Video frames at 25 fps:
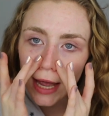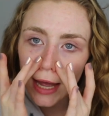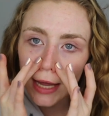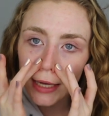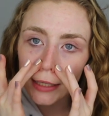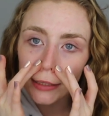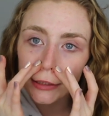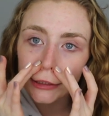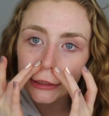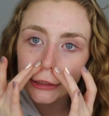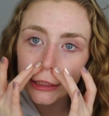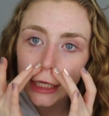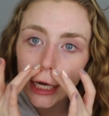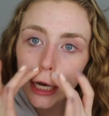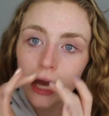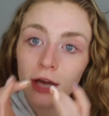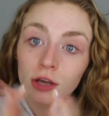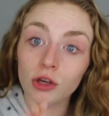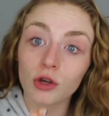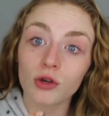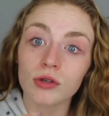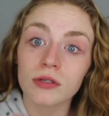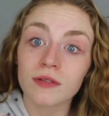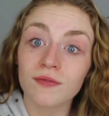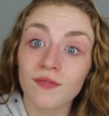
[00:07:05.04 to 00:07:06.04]
and
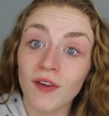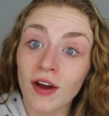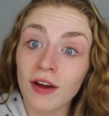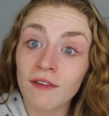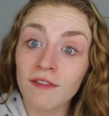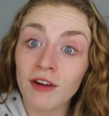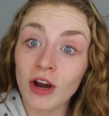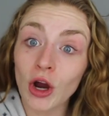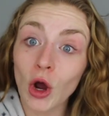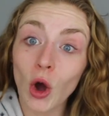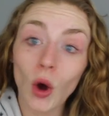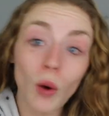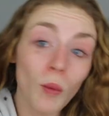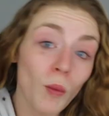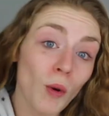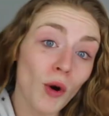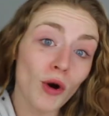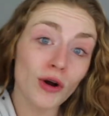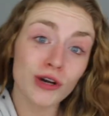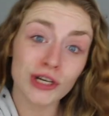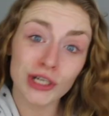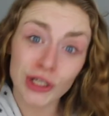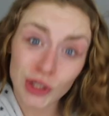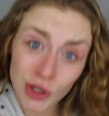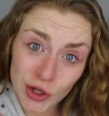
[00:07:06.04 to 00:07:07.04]
uh, used very, very hot
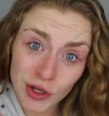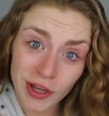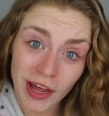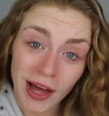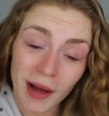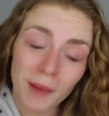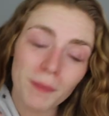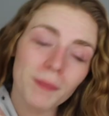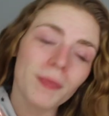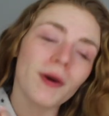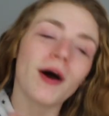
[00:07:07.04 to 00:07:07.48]
water to do that.